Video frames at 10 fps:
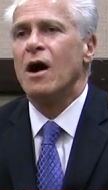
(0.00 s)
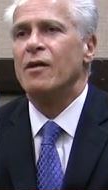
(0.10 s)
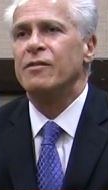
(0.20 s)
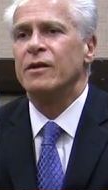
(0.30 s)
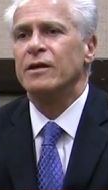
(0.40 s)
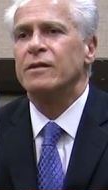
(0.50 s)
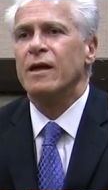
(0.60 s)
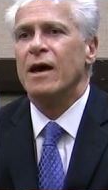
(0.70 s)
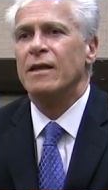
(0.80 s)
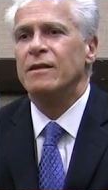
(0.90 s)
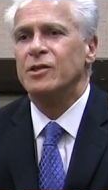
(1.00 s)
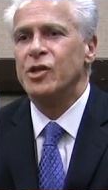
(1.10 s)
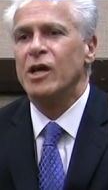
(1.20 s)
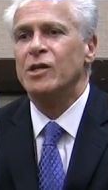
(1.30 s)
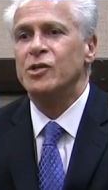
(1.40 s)
I think that the
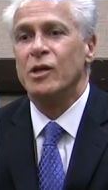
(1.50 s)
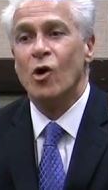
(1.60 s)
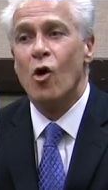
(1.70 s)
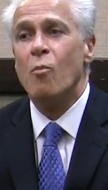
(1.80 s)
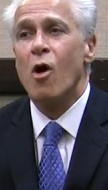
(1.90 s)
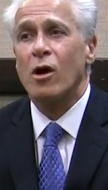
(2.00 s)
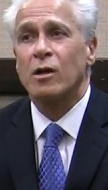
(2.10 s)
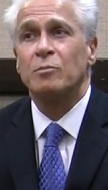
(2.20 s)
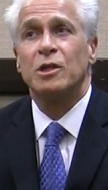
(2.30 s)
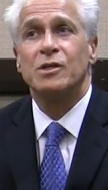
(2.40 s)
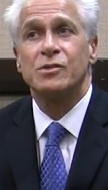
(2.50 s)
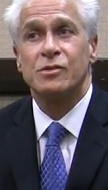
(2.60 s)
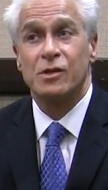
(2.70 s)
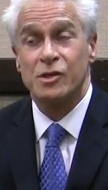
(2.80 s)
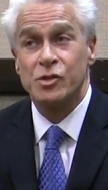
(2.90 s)
change in the whole marketplace,
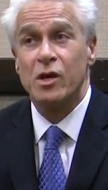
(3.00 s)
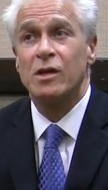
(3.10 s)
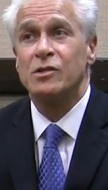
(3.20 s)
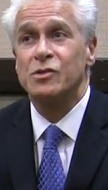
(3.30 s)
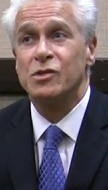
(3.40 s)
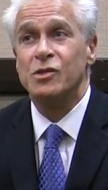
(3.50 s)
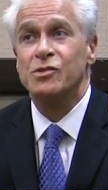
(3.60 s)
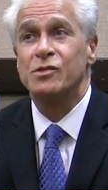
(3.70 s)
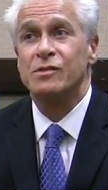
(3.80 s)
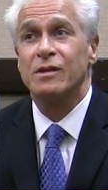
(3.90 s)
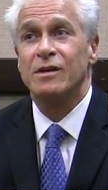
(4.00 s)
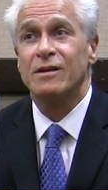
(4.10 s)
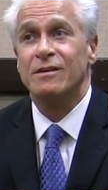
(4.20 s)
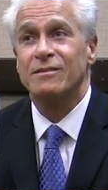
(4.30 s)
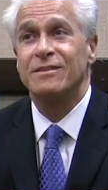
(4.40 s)
as I said, is this
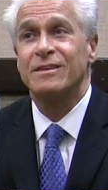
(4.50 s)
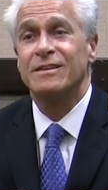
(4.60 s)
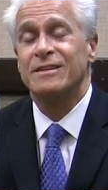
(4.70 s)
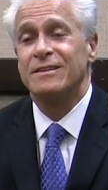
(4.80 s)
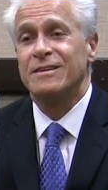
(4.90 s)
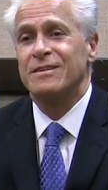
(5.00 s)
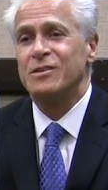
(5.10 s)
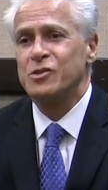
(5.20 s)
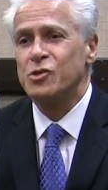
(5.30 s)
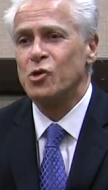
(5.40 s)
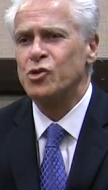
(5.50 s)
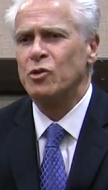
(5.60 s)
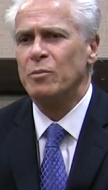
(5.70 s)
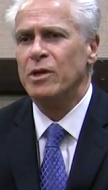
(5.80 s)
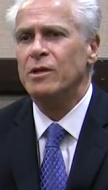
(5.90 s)

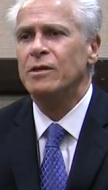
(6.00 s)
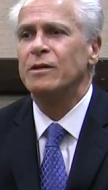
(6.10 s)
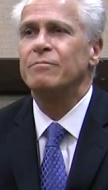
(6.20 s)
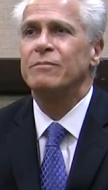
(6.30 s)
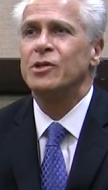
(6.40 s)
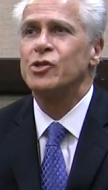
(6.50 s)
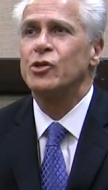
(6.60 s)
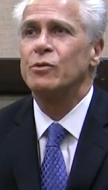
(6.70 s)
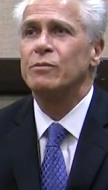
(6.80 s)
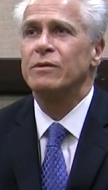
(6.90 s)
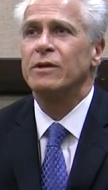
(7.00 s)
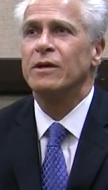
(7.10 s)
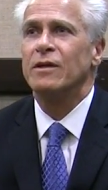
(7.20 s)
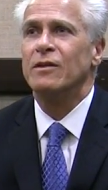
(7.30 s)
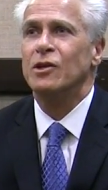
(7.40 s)
social media issue
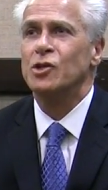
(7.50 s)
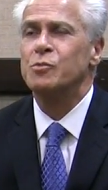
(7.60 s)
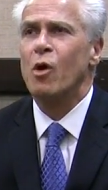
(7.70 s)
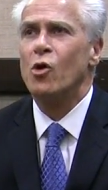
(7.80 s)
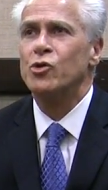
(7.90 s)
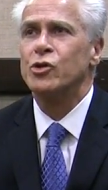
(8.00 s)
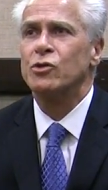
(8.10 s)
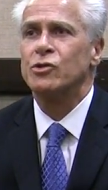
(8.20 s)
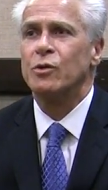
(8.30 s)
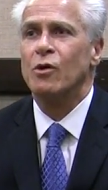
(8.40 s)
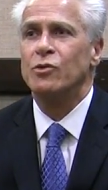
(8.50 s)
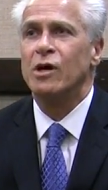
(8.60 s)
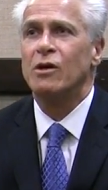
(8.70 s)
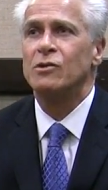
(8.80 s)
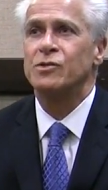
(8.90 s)
and the exposure to
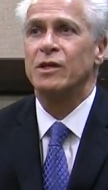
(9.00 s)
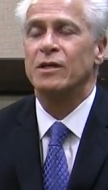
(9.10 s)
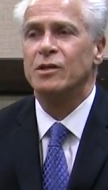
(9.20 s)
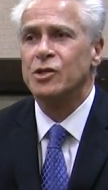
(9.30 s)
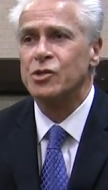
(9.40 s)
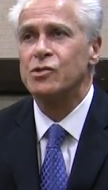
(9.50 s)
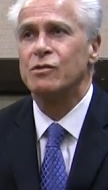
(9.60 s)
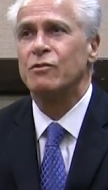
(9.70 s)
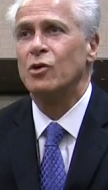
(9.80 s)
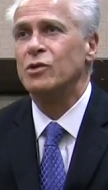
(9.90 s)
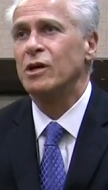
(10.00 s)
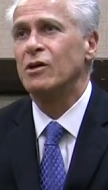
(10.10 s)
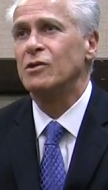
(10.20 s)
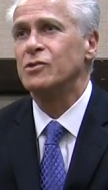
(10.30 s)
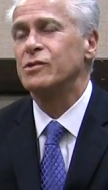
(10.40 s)
hotels and conditions of
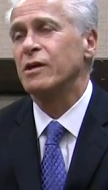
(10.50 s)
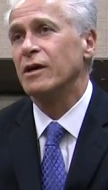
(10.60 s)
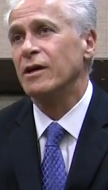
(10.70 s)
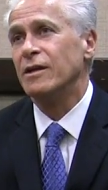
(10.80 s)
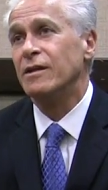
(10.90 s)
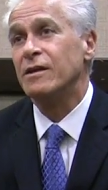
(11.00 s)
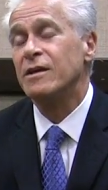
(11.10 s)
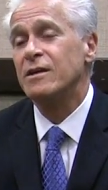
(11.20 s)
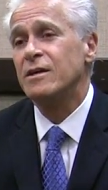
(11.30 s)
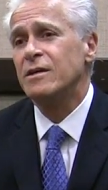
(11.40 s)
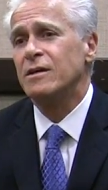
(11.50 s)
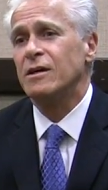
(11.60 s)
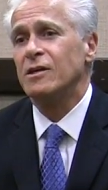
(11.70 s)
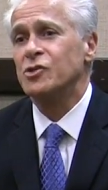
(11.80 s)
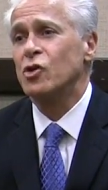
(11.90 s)
hotels and
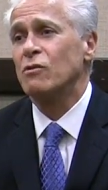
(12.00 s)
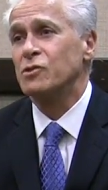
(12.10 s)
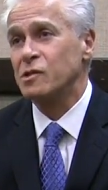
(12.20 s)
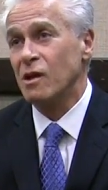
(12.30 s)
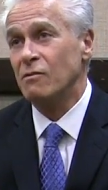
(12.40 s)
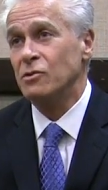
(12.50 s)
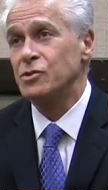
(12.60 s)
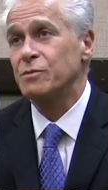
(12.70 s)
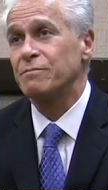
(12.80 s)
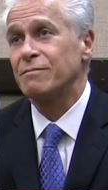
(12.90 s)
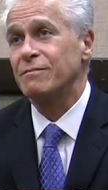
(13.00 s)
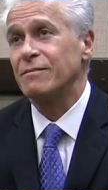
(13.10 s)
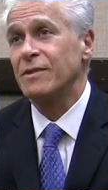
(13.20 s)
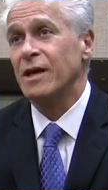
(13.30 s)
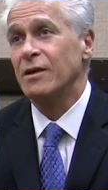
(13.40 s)
service levels
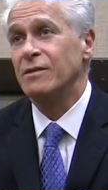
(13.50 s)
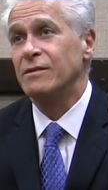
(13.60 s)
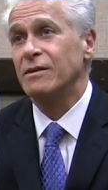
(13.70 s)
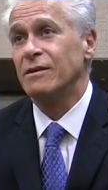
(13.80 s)
that